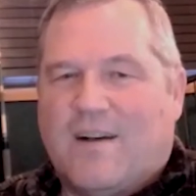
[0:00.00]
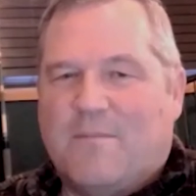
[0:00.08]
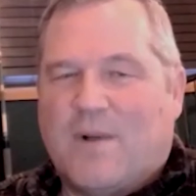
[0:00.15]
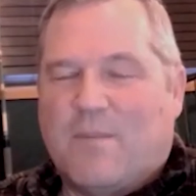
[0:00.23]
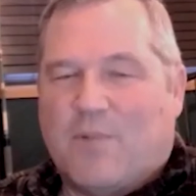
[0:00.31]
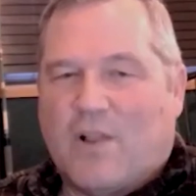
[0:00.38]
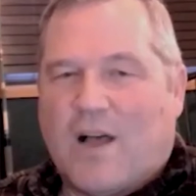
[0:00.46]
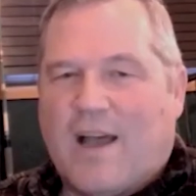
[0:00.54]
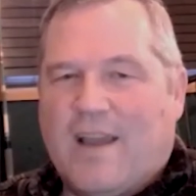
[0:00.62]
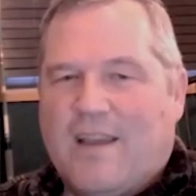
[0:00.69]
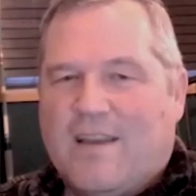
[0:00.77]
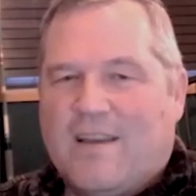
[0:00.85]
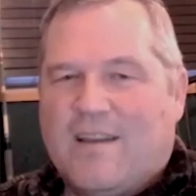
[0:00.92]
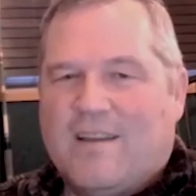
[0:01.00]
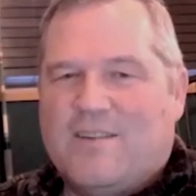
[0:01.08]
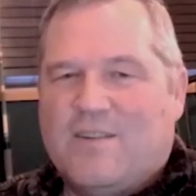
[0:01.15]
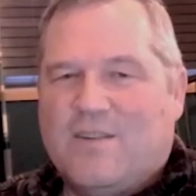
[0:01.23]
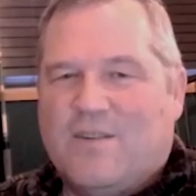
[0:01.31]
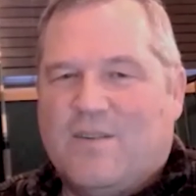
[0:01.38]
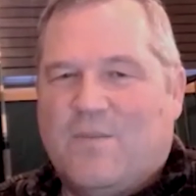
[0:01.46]
apply
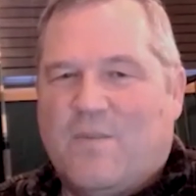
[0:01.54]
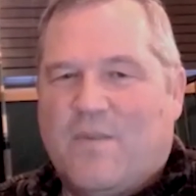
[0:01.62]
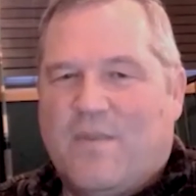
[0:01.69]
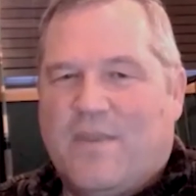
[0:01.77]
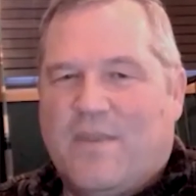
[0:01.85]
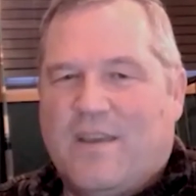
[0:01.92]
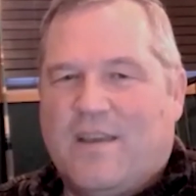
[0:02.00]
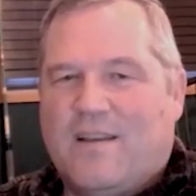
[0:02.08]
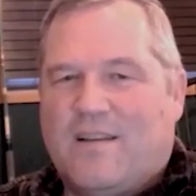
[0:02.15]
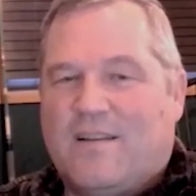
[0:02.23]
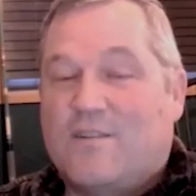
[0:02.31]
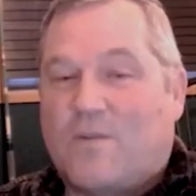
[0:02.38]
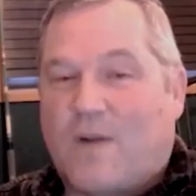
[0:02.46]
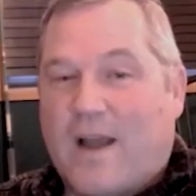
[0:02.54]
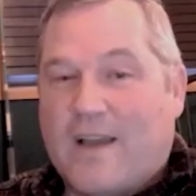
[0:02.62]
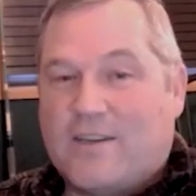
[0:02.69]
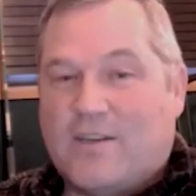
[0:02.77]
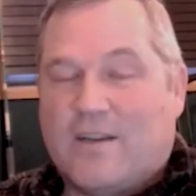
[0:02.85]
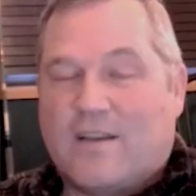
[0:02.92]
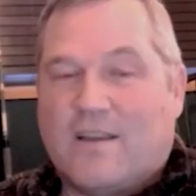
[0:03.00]
to the
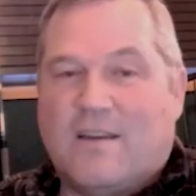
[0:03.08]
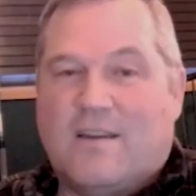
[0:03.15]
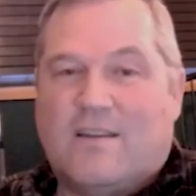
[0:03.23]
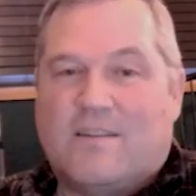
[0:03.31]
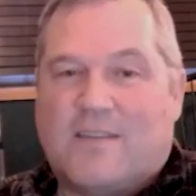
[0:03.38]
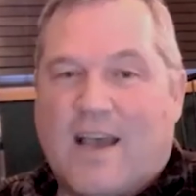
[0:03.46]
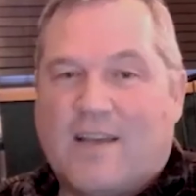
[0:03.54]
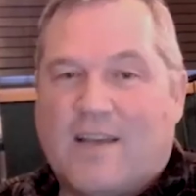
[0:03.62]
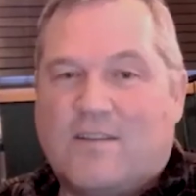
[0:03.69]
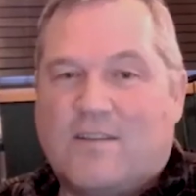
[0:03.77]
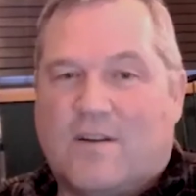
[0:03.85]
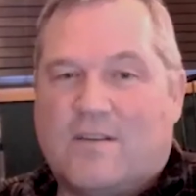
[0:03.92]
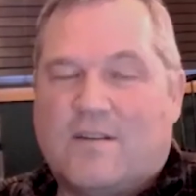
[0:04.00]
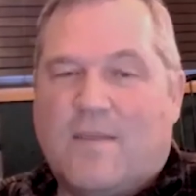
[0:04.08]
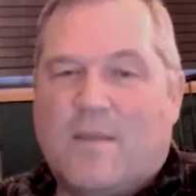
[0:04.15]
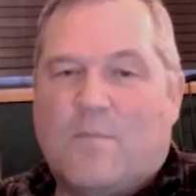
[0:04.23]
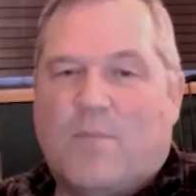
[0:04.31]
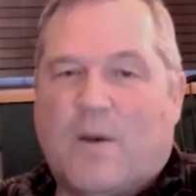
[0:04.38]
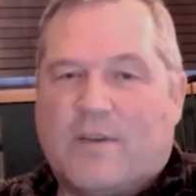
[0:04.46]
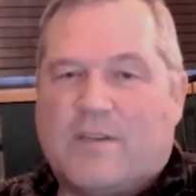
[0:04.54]
tragic and disastrous
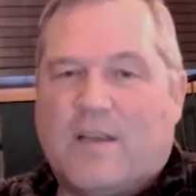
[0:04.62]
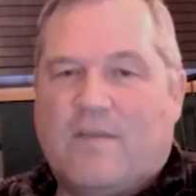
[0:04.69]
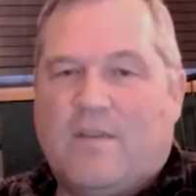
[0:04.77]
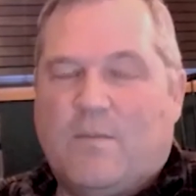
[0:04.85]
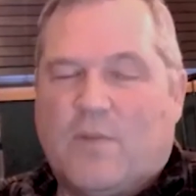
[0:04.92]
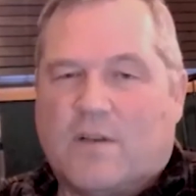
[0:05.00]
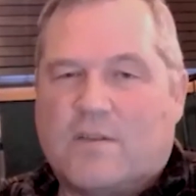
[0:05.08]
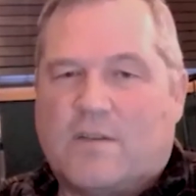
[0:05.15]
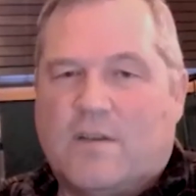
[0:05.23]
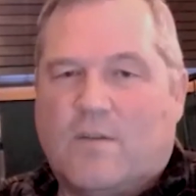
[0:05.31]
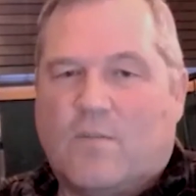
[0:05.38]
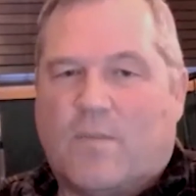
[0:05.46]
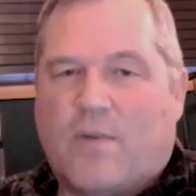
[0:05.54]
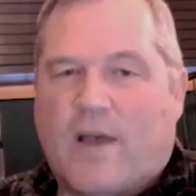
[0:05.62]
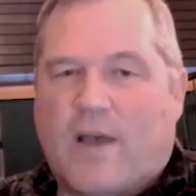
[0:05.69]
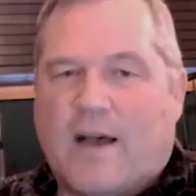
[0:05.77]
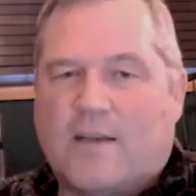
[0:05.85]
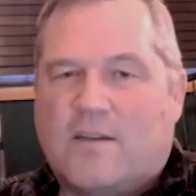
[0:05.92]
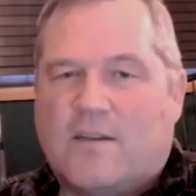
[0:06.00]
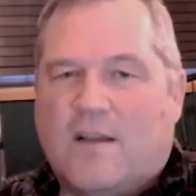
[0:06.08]
public safety bills that were
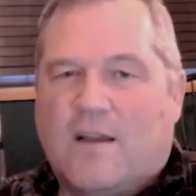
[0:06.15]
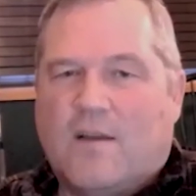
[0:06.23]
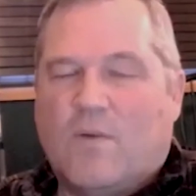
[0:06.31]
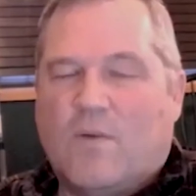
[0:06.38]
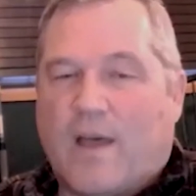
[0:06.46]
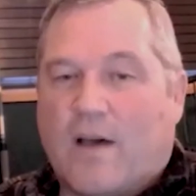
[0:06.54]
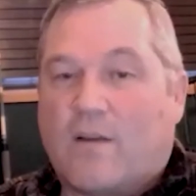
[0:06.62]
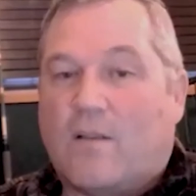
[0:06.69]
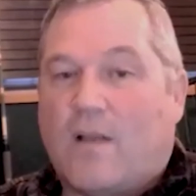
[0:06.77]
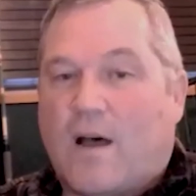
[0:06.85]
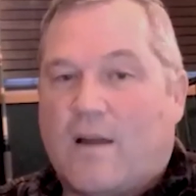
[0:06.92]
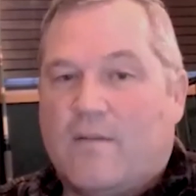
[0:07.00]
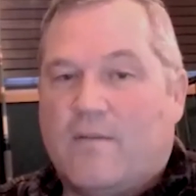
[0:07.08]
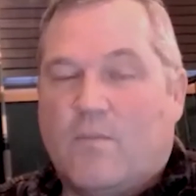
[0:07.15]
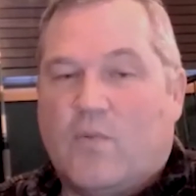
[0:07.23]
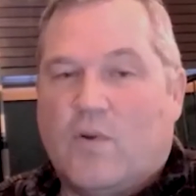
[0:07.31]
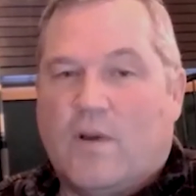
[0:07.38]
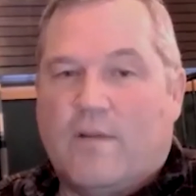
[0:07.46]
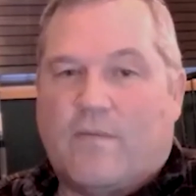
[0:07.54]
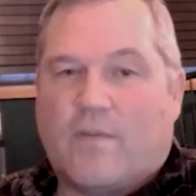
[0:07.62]
passed without a lot of
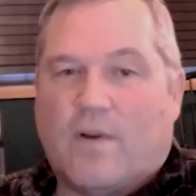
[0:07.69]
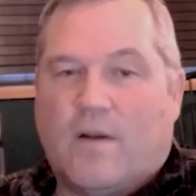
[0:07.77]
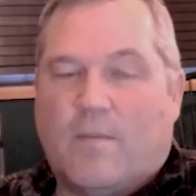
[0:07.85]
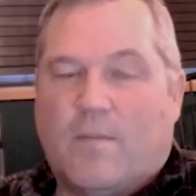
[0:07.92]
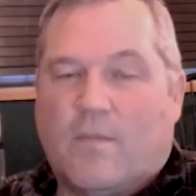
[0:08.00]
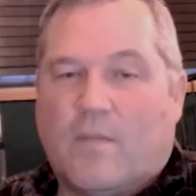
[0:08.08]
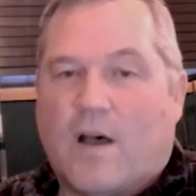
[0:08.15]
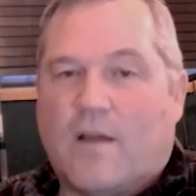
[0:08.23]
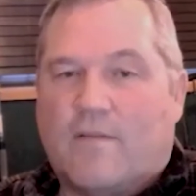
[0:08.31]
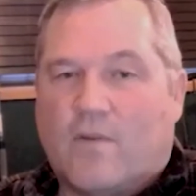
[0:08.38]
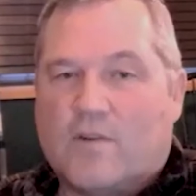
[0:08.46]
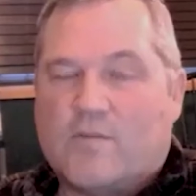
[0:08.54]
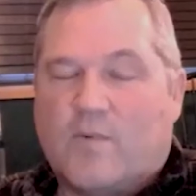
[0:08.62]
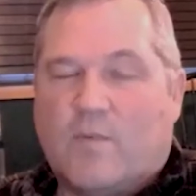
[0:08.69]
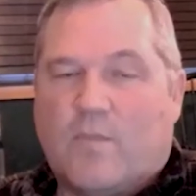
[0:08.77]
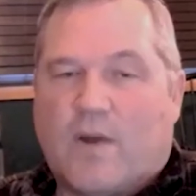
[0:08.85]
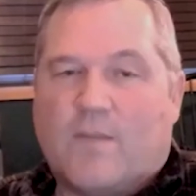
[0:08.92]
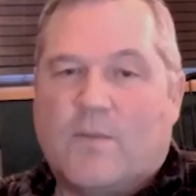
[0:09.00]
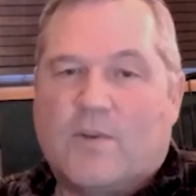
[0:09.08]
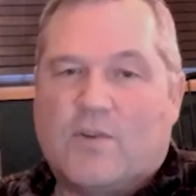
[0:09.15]
input from law enforcement
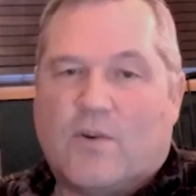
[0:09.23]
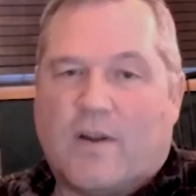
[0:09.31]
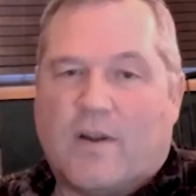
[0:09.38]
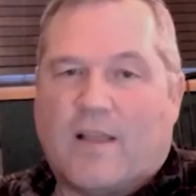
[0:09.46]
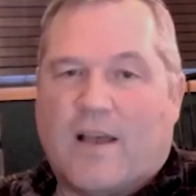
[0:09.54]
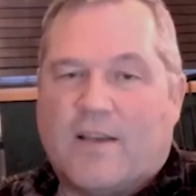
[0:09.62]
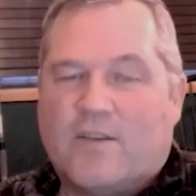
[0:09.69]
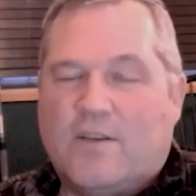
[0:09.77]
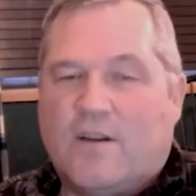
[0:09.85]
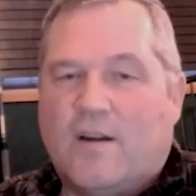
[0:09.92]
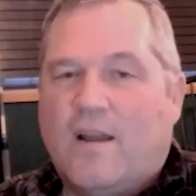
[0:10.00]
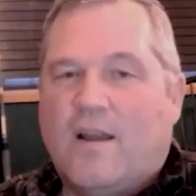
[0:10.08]
by the majority last year.